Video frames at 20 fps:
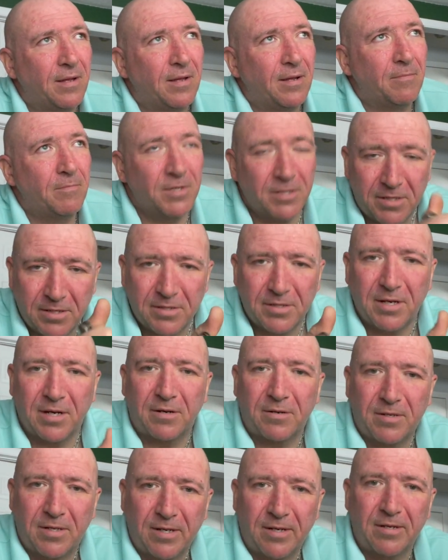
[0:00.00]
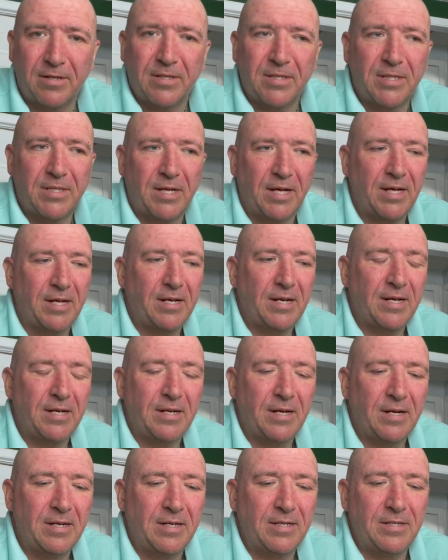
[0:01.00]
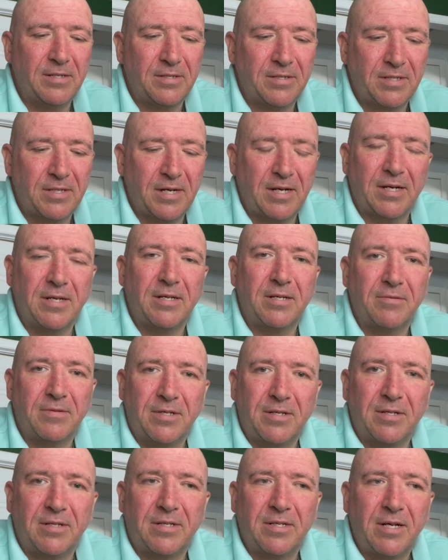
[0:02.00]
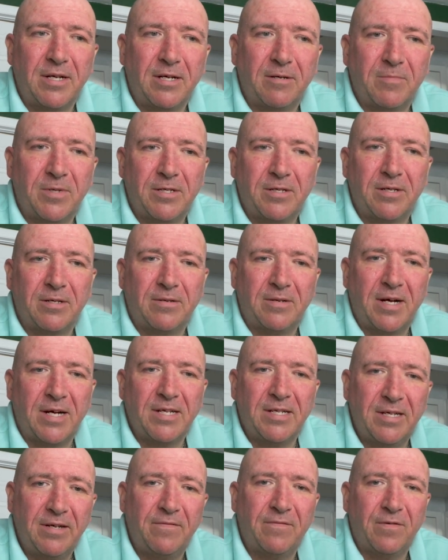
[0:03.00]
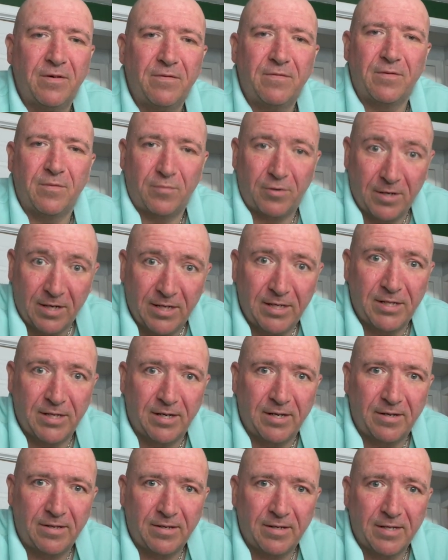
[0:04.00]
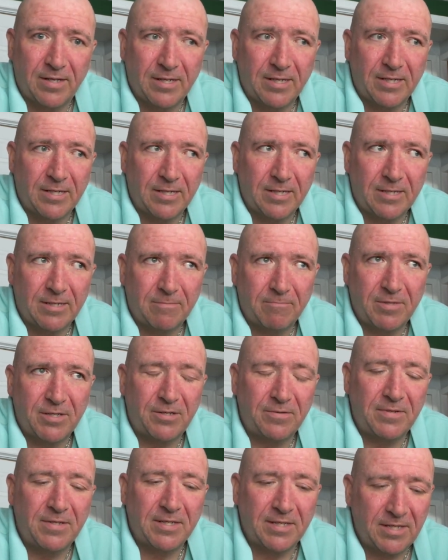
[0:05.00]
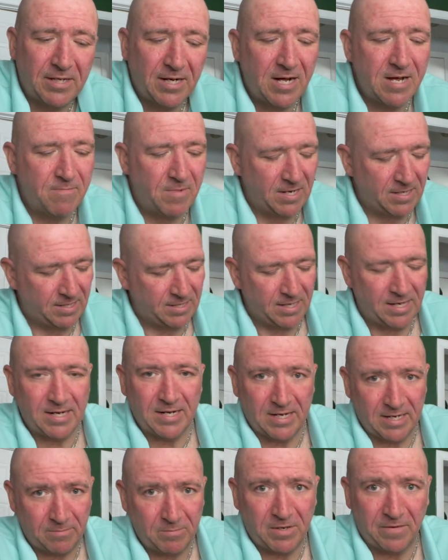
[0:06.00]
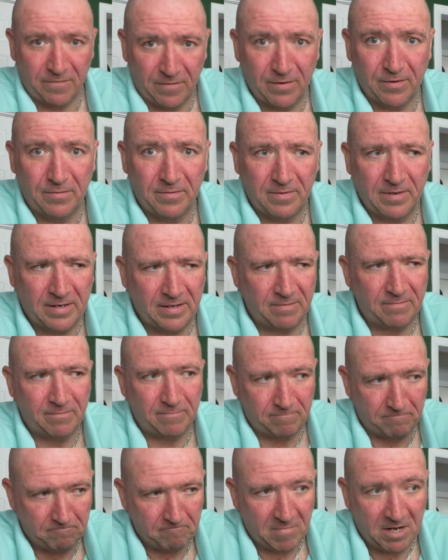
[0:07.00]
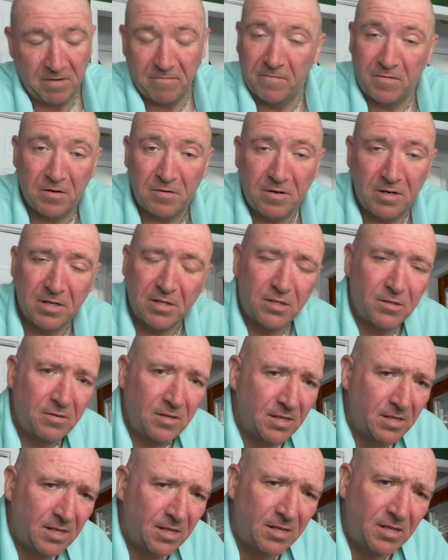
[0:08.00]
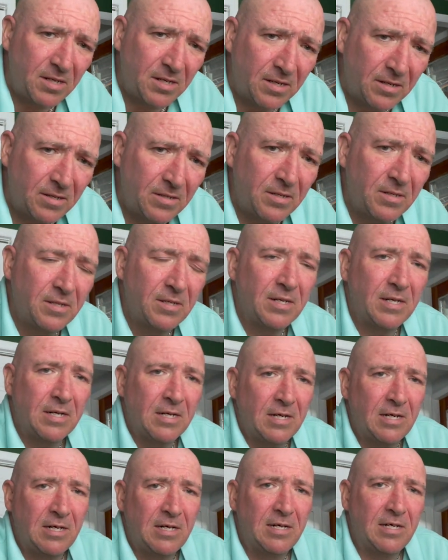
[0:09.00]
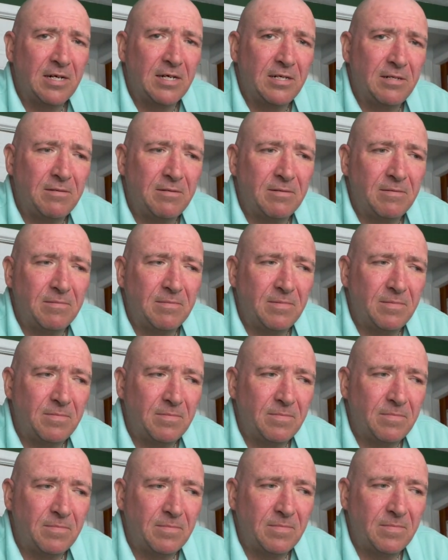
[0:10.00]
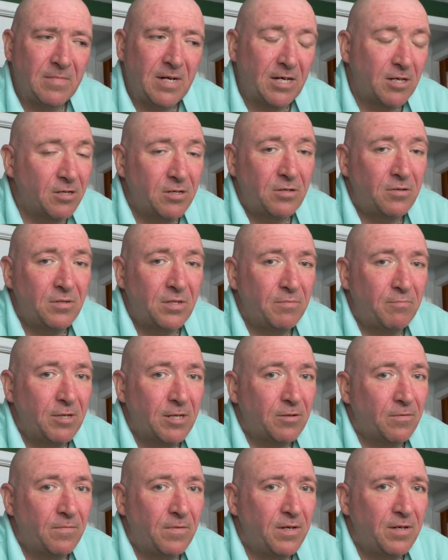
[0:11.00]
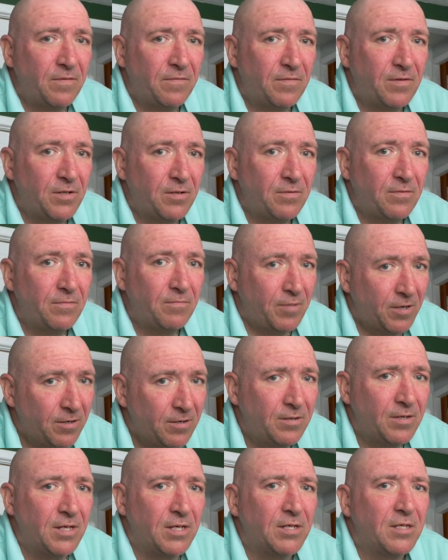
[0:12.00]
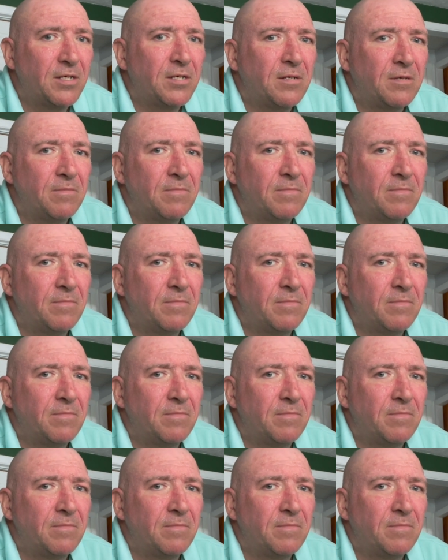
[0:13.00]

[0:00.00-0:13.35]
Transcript: Mister Secretary of State, I, I understand what you're saying, but, you know, I did vote for president between the time I signed up to vote, and I voted a straight ticket. And I could only pick one of two parties.